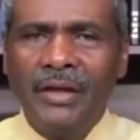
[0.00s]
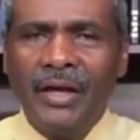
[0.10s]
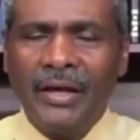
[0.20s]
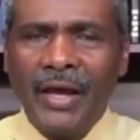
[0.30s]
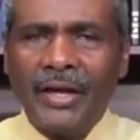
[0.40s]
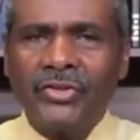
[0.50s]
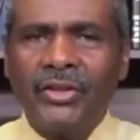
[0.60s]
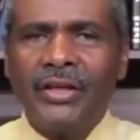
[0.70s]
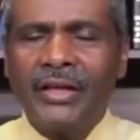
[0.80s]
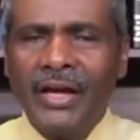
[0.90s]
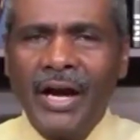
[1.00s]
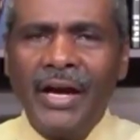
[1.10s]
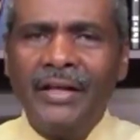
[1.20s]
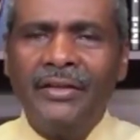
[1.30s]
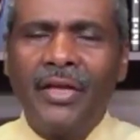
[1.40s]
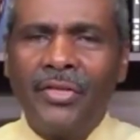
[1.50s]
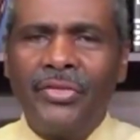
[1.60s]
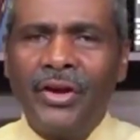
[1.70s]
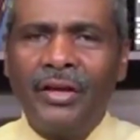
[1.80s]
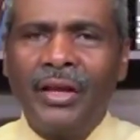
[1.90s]
had actually guided
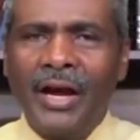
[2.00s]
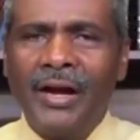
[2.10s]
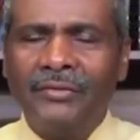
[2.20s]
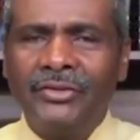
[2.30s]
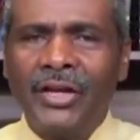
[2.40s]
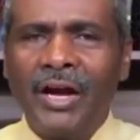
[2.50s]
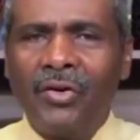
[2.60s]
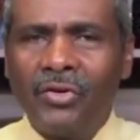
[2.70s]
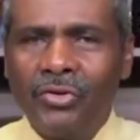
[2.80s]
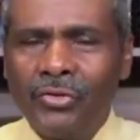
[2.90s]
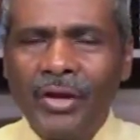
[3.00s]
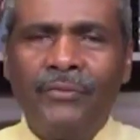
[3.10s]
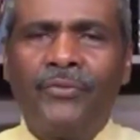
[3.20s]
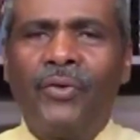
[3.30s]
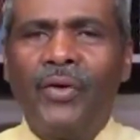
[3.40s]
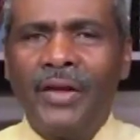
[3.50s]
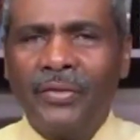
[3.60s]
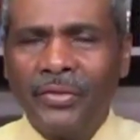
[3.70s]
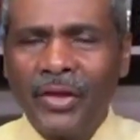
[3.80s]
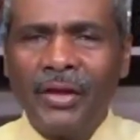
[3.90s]
their lives and how grateful
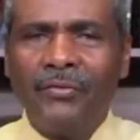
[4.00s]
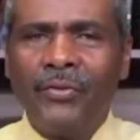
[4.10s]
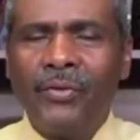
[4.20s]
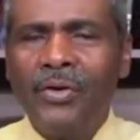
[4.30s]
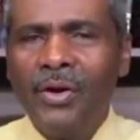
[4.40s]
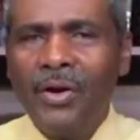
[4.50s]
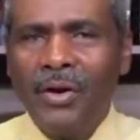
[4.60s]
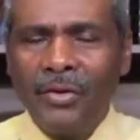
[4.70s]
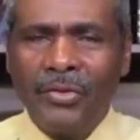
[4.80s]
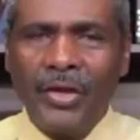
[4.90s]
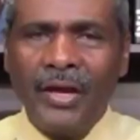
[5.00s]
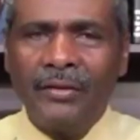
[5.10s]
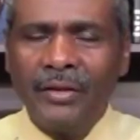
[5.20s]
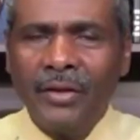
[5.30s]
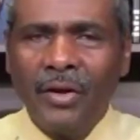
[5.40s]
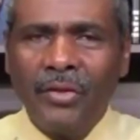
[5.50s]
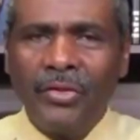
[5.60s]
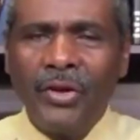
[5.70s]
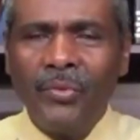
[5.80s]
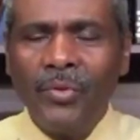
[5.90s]
and thankful that
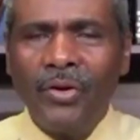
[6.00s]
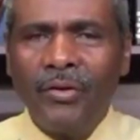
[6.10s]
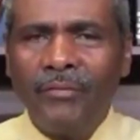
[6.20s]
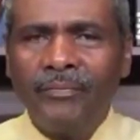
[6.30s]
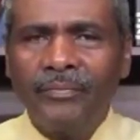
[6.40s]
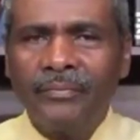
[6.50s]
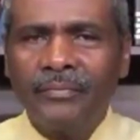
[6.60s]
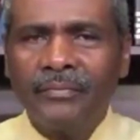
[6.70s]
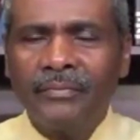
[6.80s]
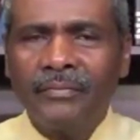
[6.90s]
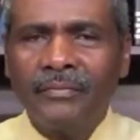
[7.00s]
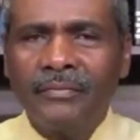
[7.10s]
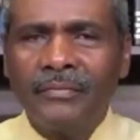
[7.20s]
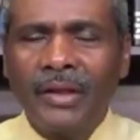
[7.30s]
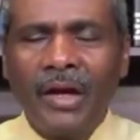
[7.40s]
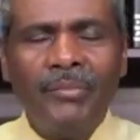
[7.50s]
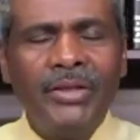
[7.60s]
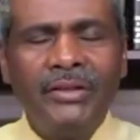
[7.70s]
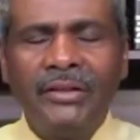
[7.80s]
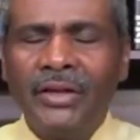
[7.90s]
they were. I
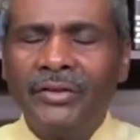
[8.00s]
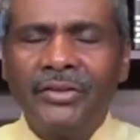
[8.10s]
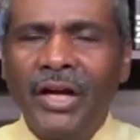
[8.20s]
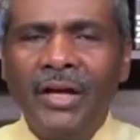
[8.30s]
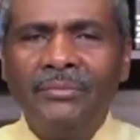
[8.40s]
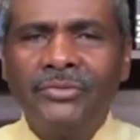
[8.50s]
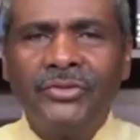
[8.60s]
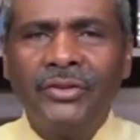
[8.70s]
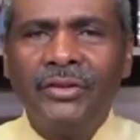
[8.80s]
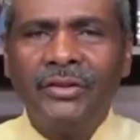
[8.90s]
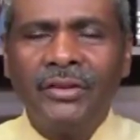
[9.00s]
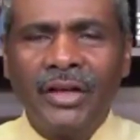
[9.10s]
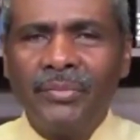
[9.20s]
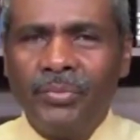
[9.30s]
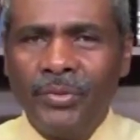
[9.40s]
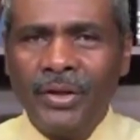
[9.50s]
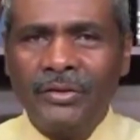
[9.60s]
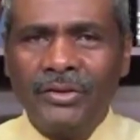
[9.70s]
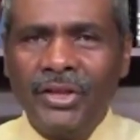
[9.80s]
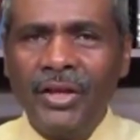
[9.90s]
mean, there are times that it
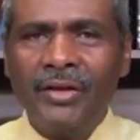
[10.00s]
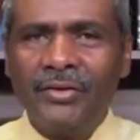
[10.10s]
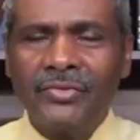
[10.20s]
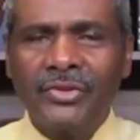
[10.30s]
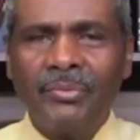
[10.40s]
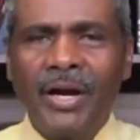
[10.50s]
bring tears to